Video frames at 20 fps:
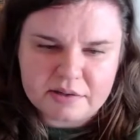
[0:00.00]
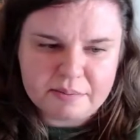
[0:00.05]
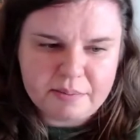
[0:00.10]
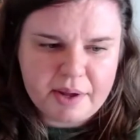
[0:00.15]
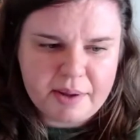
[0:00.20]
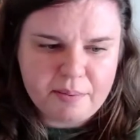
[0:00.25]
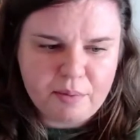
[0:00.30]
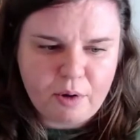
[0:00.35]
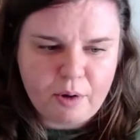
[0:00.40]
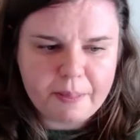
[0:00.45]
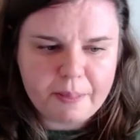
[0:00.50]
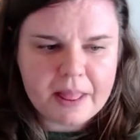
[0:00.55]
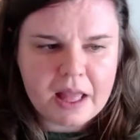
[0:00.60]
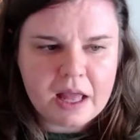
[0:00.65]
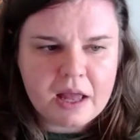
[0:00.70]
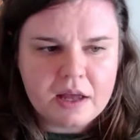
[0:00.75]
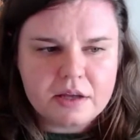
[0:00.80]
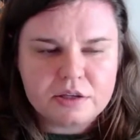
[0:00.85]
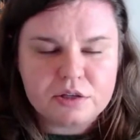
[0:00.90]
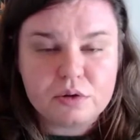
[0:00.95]
people.
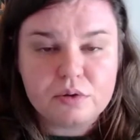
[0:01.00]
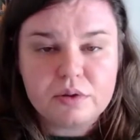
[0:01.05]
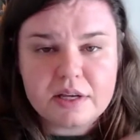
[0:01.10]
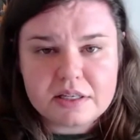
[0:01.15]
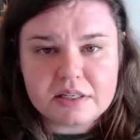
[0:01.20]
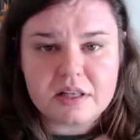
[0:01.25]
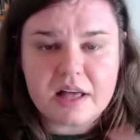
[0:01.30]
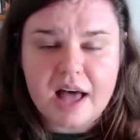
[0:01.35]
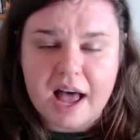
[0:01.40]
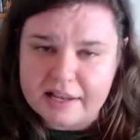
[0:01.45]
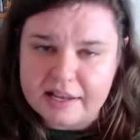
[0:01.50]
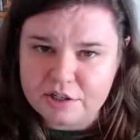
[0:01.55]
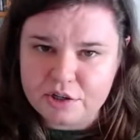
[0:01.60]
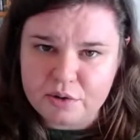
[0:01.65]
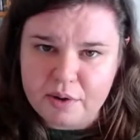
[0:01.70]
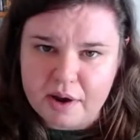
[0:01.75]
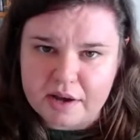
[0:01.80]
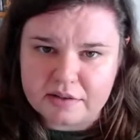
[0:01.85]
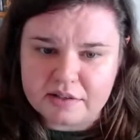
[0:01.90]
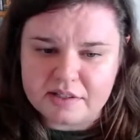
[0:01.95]
So these last
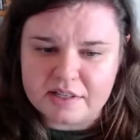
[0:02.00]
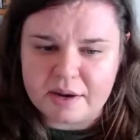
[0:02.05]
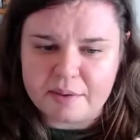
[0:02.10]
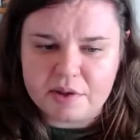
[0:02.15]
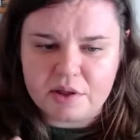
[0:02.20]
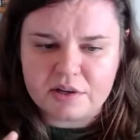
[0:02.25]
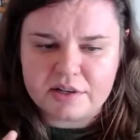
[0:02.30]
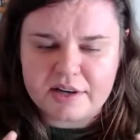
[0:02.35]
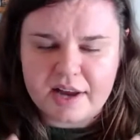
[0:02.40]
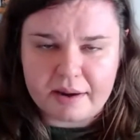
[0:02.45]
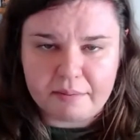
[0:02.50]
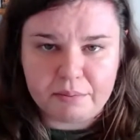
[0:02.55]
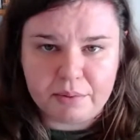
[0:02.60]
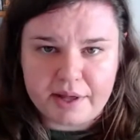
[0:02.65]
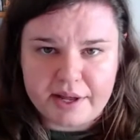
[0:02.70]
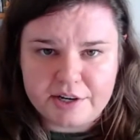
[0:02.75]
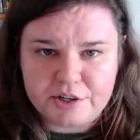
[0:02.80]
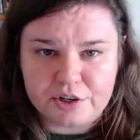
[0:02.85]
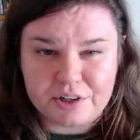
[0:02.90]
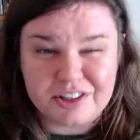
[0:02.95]
two houses that we looked at in
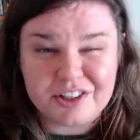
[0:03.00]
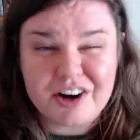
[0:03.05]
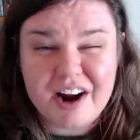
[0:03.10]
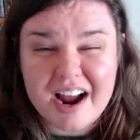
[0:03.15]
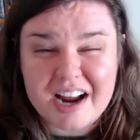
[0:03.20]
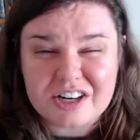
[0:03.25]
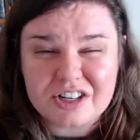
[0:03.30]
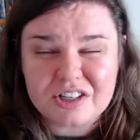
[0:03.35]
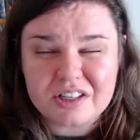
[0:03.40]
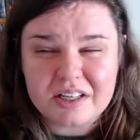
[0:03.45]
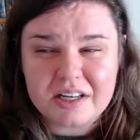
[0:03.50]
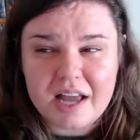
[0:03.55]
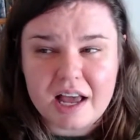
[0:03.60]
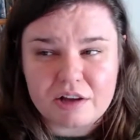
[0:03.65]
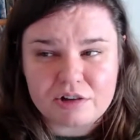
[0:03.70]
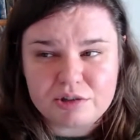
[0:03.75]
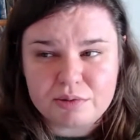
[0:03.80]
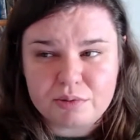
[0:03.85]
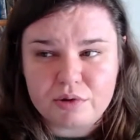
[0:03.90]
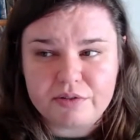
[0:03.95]
Blanchard, they're actually
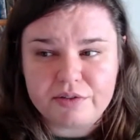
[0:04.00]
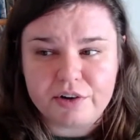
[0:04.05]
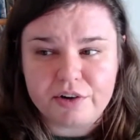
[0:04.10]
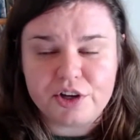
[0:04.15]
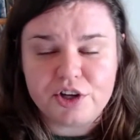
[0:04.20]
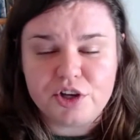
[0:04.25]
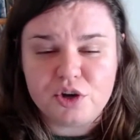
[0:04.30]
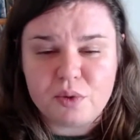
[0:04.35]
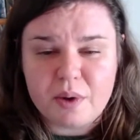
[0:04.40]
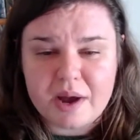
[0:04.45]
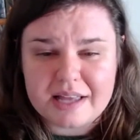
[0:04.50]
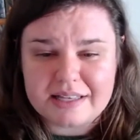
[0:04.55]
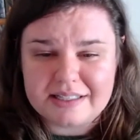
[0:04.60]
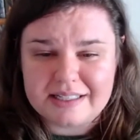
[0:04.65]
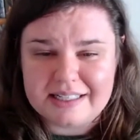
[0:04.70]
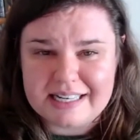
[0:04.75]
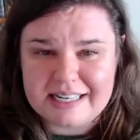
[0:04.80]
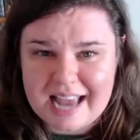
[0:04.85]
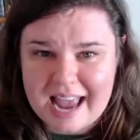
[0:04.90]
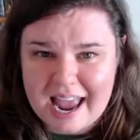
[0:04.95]
eligible for
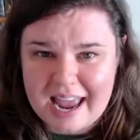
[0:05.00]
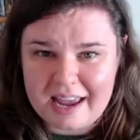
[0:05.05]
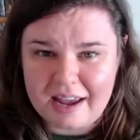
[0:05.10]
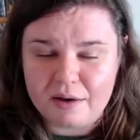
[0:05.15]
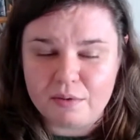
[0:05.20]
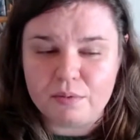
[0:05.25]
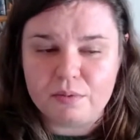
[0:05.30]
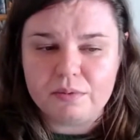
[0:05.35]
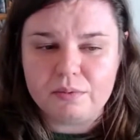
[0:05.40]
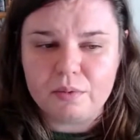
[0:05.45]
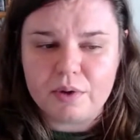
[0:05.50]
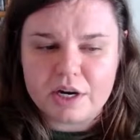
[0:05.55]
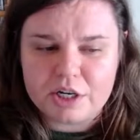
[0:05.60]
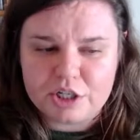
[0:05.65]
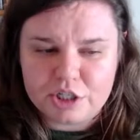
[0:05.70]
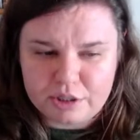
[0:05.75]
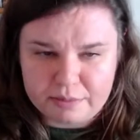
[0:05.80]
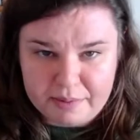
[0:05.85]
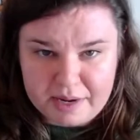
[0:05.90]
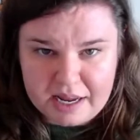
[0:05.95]
USDA,
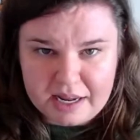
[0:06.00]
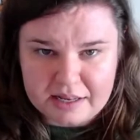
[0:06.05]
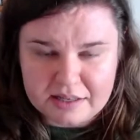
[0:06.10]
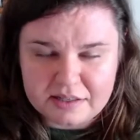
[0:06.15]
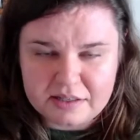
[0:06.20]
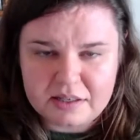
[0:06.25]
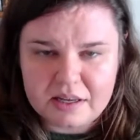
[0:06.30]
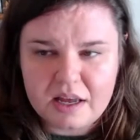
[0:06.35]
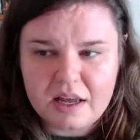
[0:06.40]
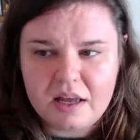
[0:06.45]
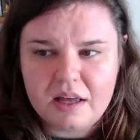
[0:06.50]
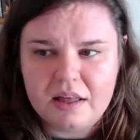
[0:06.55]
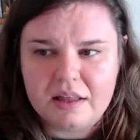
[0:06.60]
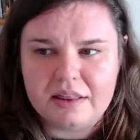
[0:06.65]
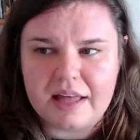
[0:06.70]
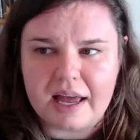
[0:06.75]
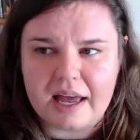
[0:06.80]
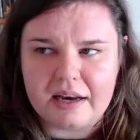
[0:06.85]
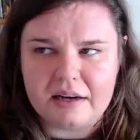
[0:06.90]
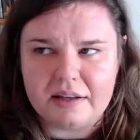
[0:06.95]
which means
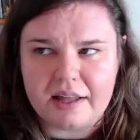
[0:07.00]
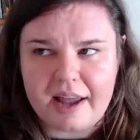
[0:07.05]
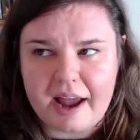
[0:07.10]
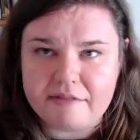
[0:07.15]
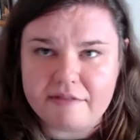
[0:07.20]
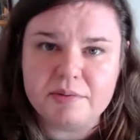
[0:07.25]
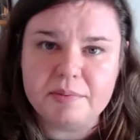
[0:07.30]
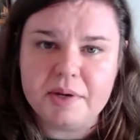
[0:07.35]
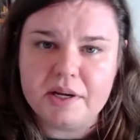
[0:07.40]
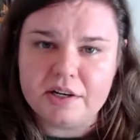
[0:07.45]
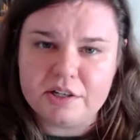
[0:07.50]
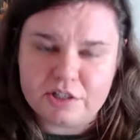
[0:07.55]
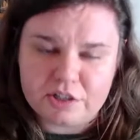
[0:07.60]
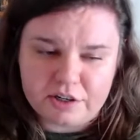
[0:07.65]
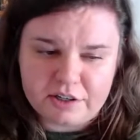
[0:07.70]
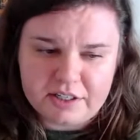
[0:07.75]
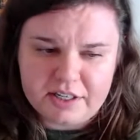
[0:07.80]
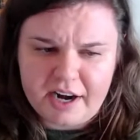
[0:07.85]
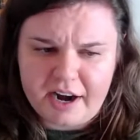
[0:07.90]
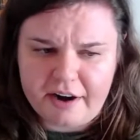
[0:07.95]
that they have to be in a
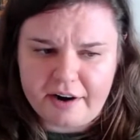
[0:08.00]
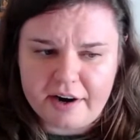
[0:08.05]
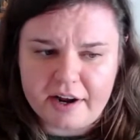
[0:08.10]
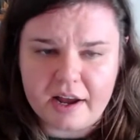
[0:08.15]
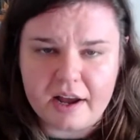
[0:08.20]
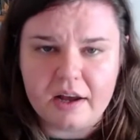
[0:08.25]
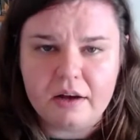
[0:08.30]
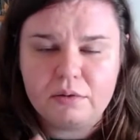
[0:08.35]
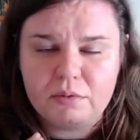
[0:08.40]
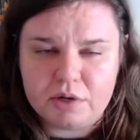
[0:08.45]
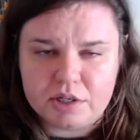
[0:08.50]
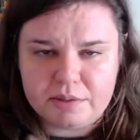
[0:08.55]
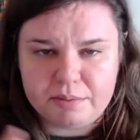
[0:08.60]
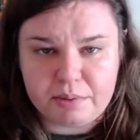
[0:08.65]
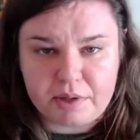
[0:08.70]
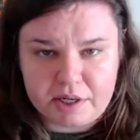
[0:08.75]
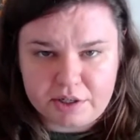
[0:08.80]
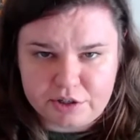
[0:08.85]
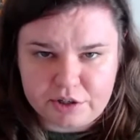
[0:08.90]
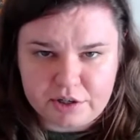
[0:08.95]
certain area, which
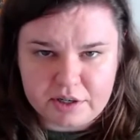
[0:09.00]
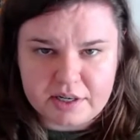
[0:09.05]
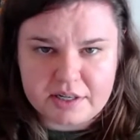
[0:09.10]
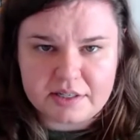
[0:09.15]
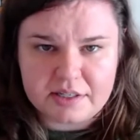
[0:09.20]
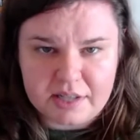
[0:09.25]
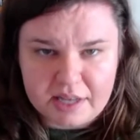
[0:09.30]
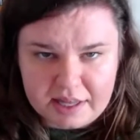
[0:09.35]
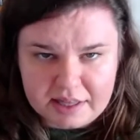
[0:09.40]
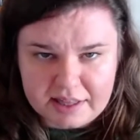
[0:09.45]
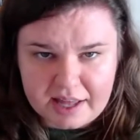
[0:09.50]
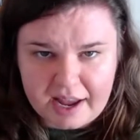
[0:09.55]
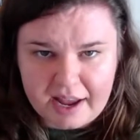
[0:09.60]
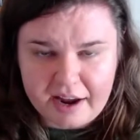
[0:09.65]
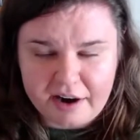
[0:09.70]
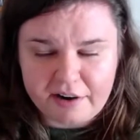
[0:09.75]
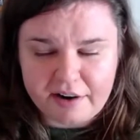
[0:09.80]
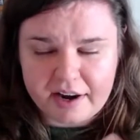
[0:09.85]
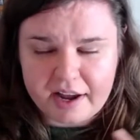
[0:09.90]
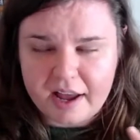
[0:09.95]
Blanchard is in that
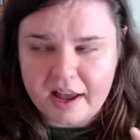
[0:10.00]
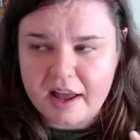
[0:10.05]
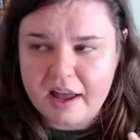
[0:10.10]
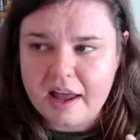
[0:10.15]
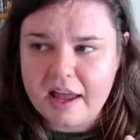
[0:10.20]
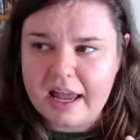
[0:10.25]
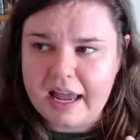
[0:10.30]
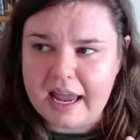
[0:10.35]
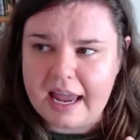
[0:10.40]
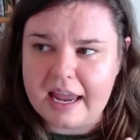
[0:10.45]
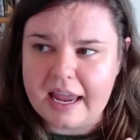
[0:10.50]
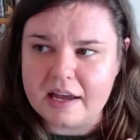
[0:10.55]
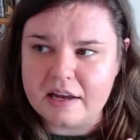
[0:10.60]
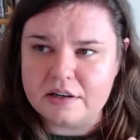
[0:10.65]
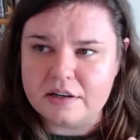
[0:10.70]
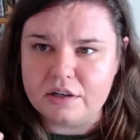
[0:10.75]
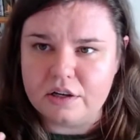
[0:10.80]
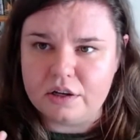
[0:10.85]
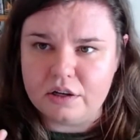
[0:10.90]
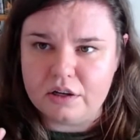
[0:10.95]
area.
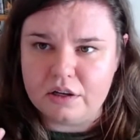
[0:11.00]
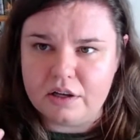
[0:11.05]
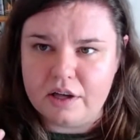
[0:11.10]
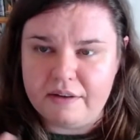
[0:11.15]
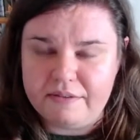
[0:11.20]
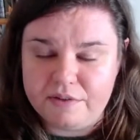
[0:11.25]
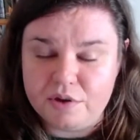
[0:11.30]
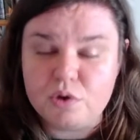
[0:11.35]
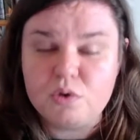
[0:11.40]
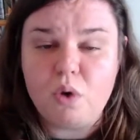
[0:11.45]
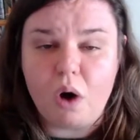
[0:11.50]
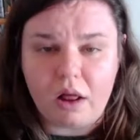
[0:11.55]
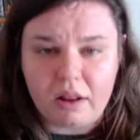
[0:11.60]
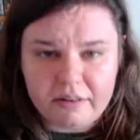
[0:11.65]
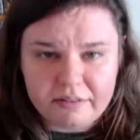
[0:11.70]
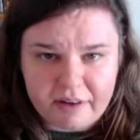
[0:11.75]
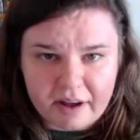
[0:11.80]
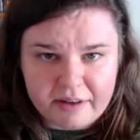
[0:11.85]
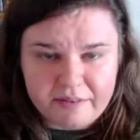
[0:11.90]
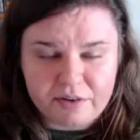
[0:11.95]
And if you
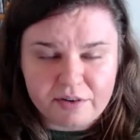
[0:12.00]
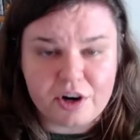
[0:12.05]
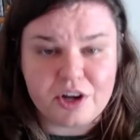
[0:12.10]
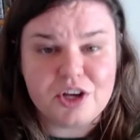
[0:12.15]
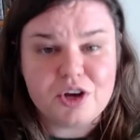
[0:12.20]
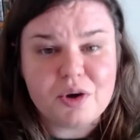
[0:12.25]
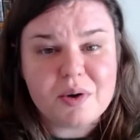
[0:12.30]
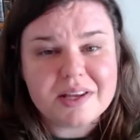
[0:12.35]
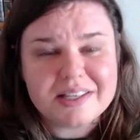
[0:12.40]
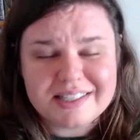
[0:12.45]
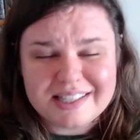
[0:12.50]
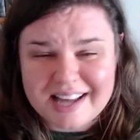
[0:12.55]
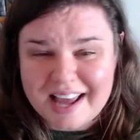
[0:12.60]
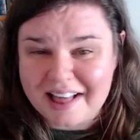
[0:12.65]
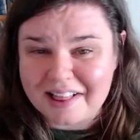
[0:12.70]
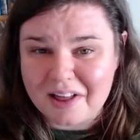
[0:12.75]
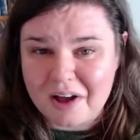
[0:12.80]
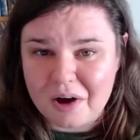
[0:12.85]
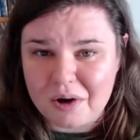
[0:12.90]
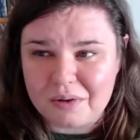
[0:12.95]
qualify for a USDA
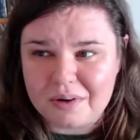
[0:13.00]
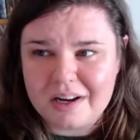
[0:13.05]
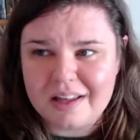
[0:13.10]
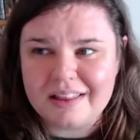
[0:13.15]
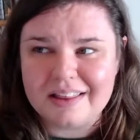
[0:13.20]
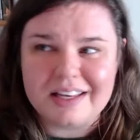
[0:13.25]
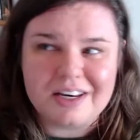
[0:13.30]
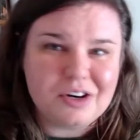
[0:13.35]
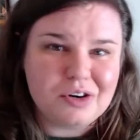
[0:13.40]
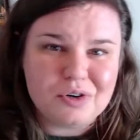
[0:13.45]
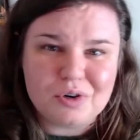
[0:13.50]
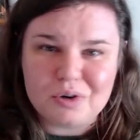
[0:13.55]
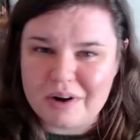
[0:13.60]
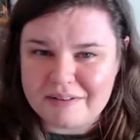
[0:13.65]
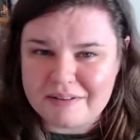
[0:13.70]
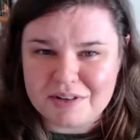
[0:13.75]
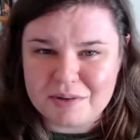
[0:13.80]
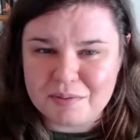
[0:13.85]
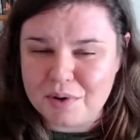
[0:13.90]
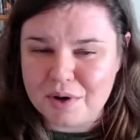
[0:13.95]
loan, then you don't
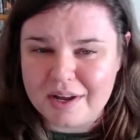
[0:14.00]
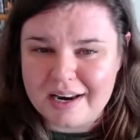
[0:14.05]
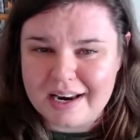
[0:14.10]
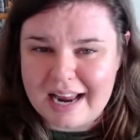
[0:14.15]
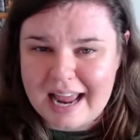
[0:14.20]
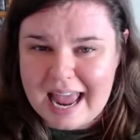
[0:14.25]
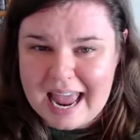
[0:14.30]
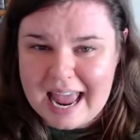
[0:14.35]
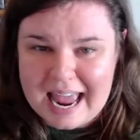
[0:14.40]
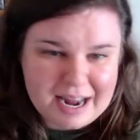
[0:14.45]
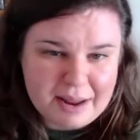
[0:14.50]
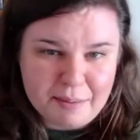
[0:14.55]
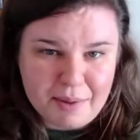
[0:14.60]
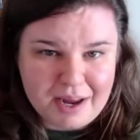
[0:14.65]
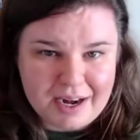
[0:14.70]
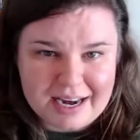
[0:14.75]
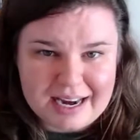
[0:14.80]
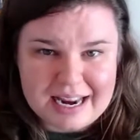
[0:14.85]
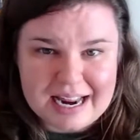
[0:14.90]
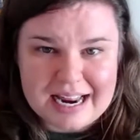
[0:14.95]
have to put any
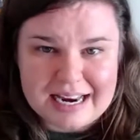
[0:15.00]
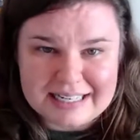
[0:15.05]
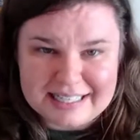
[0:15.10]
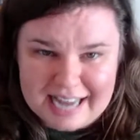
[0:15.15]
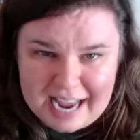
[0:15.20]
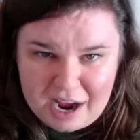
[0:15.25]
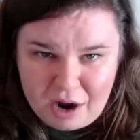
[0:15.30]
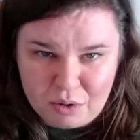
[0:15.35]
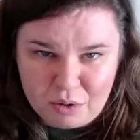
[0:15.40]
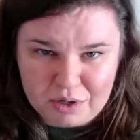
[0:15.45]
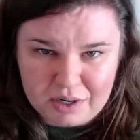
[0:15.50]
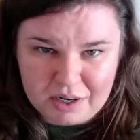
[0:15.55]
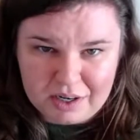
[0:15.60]
money down.